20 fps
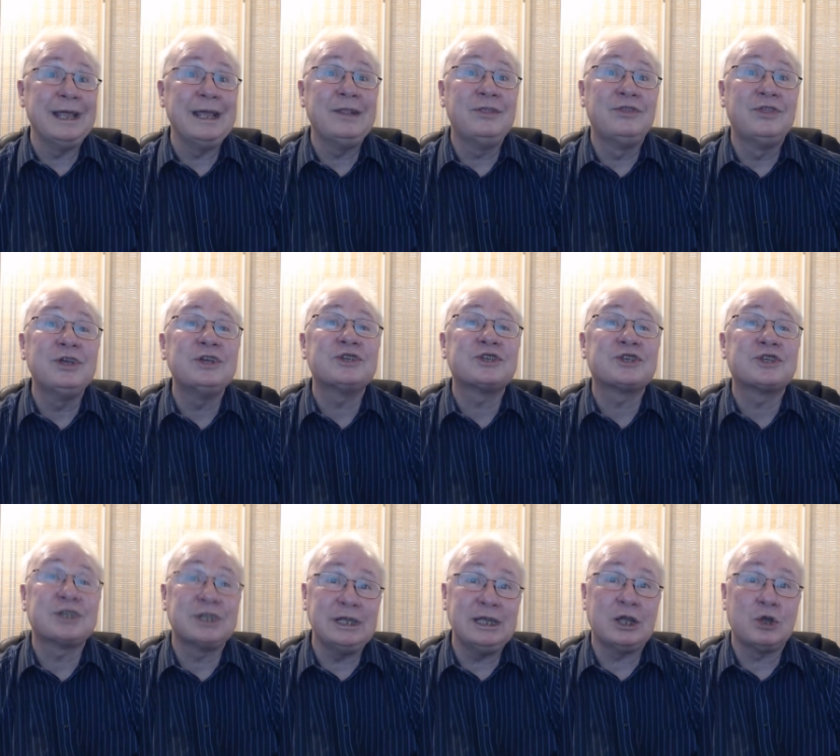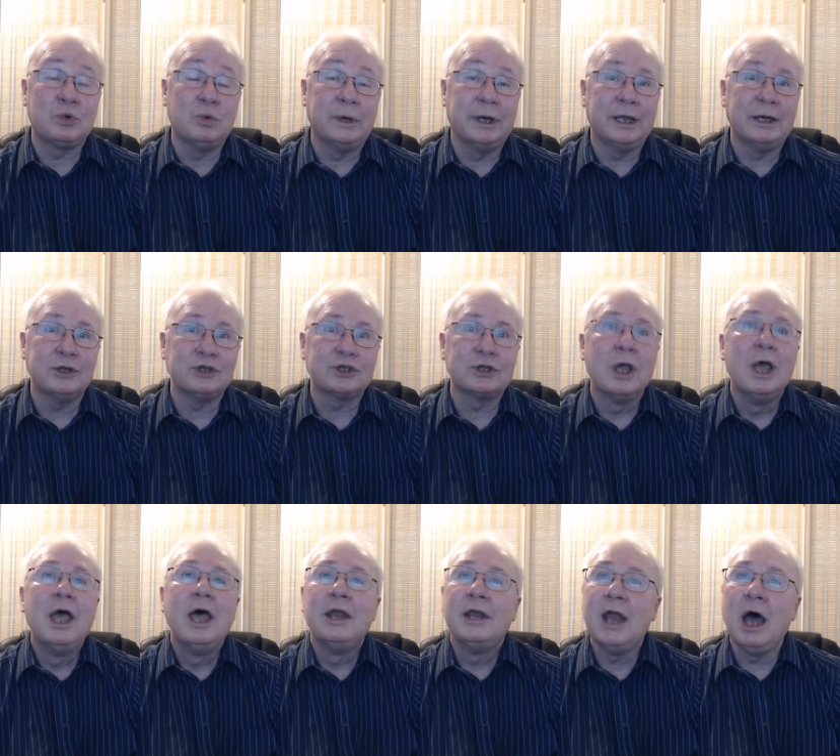in this sequence.
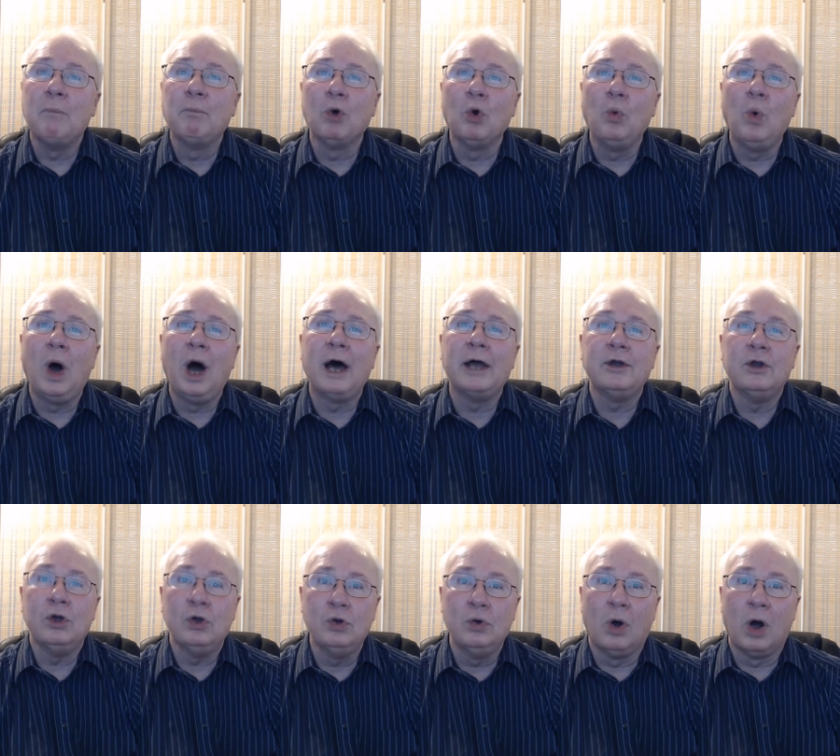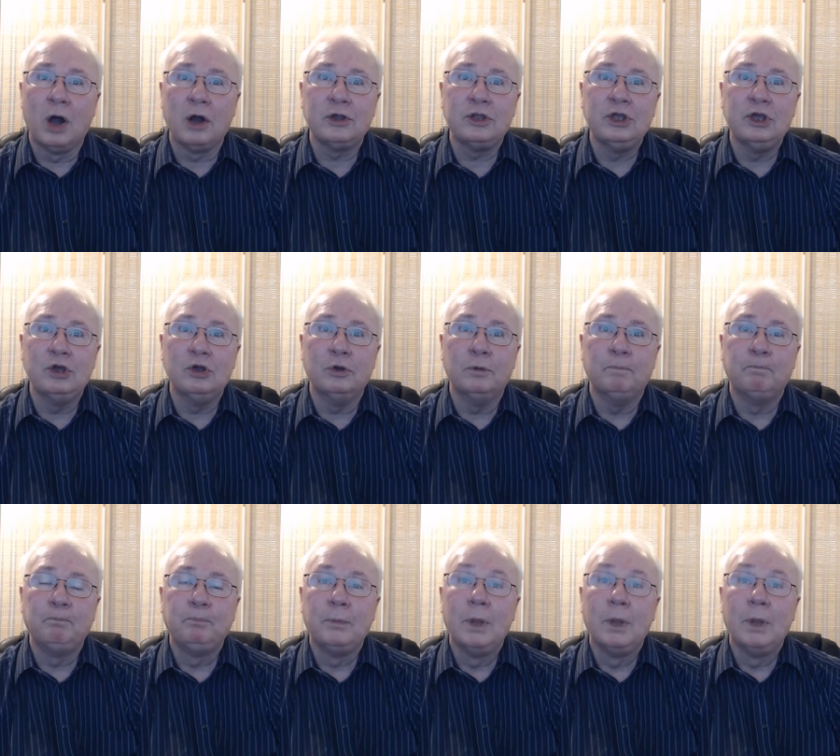Number 1, who are you?